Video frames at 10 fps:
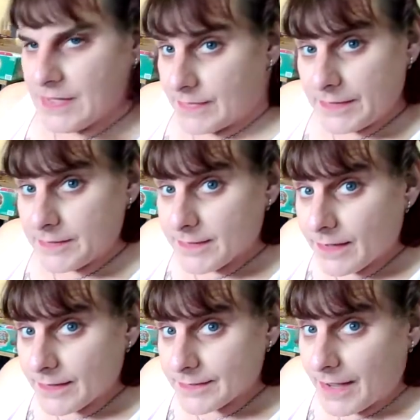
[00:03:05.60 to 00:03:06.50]
That
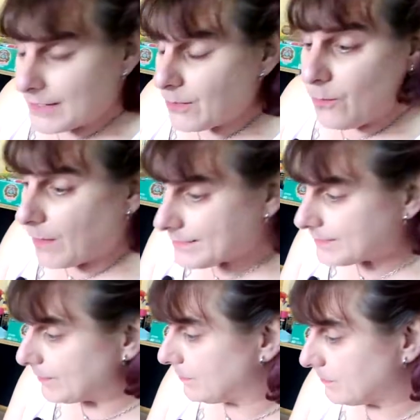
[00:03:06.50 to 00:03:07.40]
sucks. I don't want
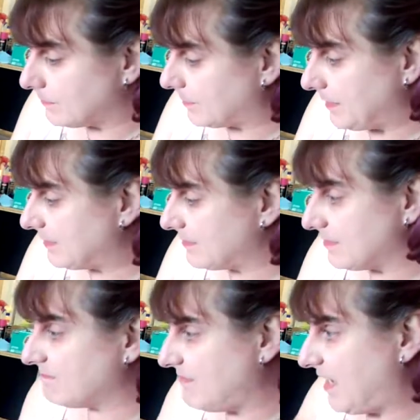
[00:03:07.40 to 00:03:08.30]
to. I mean,
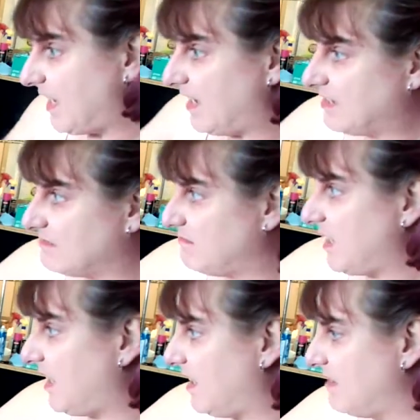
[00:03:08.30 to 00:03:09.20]
just me. I
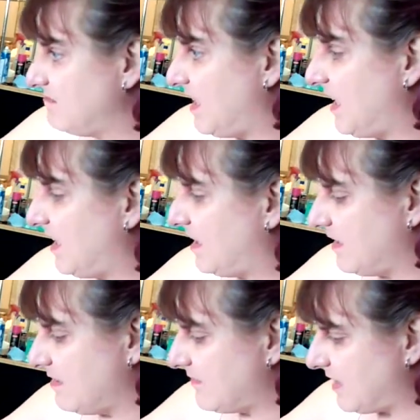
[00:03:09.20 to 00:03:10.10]

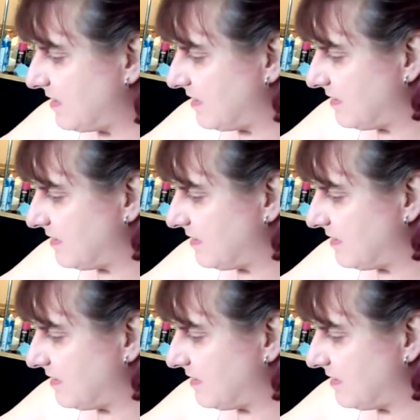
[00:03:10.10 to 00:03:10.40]
don't want to.